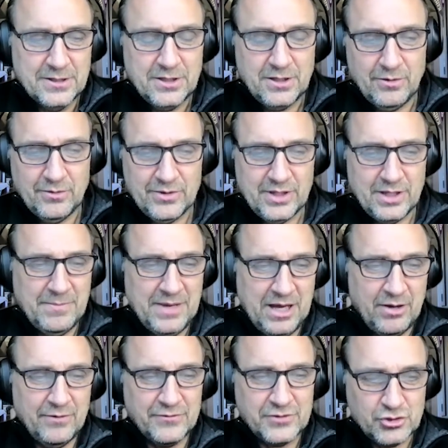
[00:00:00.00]
the
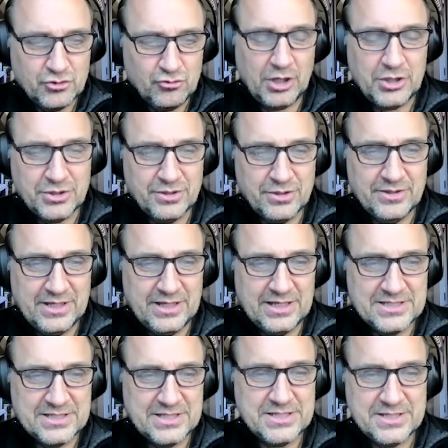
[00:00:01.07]
amount of structure that
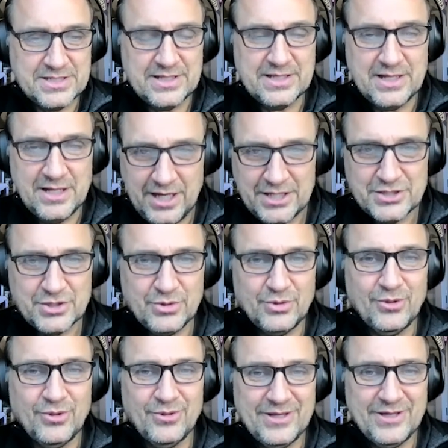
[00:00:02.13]
existed in high
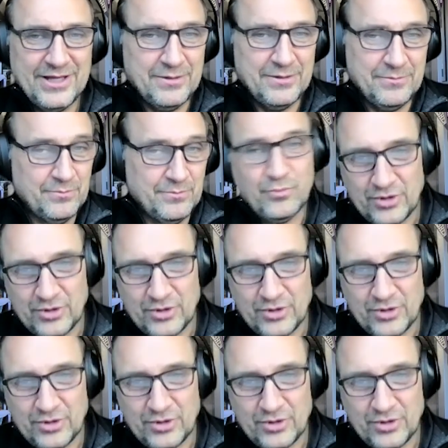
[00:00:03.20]
school and